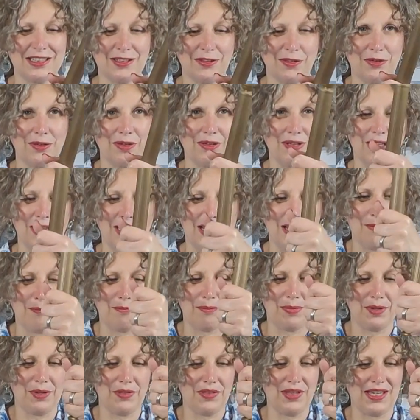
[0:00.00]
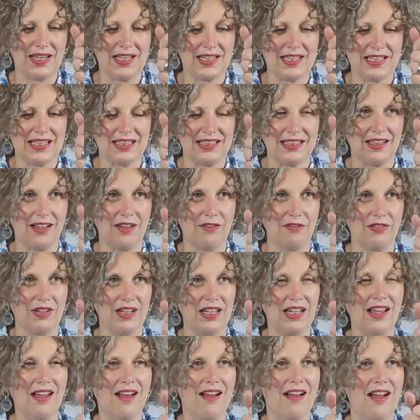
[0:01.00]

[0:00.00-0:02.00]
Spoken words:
on. But that is lovely.